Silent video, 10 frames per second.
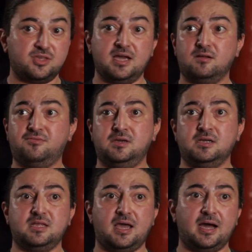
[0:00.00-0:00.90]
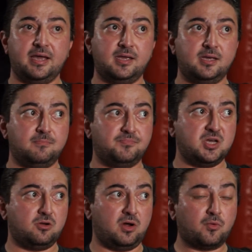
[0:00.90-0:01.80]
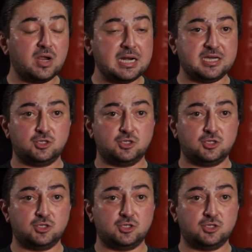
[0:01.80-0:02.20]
The other thing that I really